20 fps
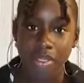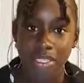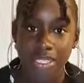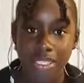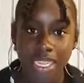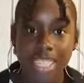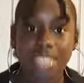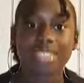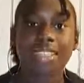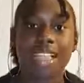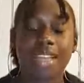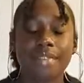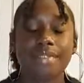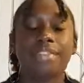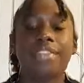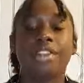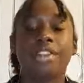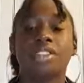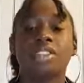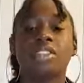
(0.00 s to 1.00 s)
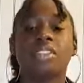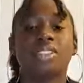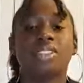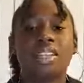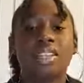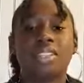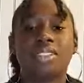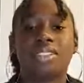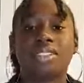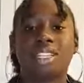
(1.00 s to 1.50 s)
Yes, at first it's
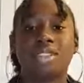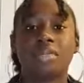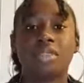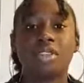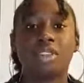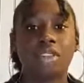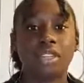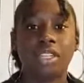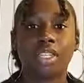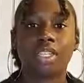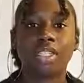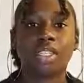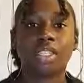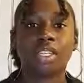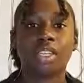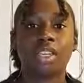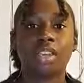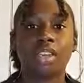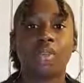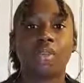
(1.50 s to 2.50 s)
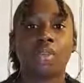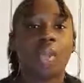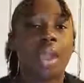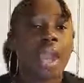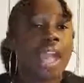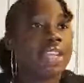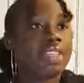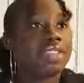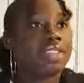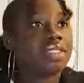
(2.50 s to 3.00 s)
going to seem hard.
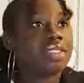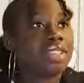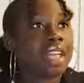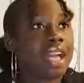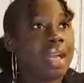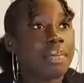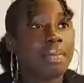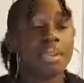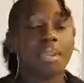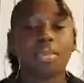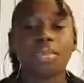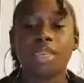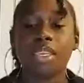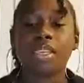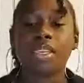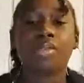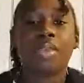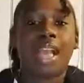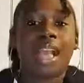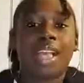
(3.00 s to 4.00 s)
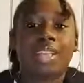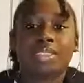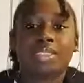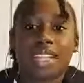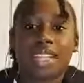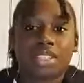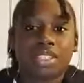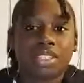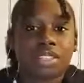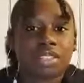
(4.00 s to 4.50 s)
Why did this happen to me? You ask
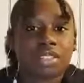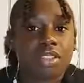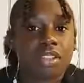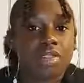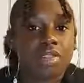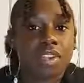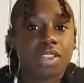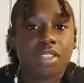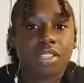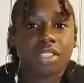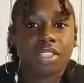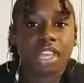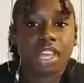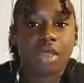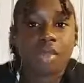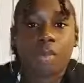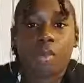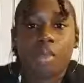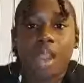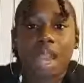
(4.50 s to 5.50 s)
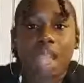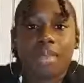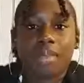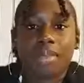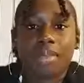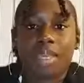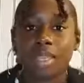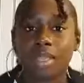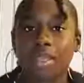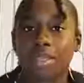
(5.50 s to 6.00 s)
that to yourself all the time. Why
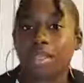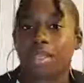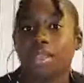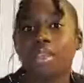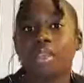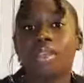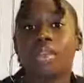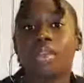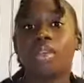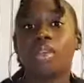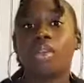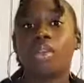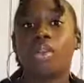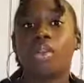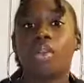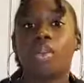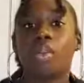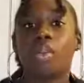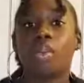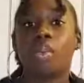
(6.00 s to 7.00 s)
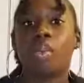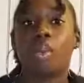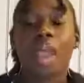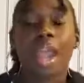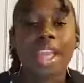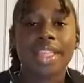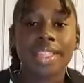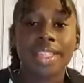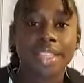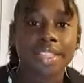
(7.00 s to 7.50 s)
me?
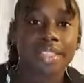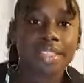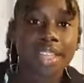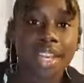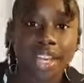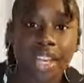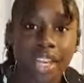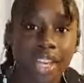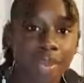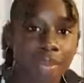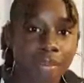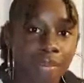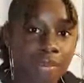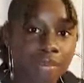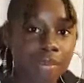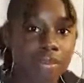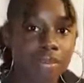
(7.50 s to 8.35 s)
Why this time?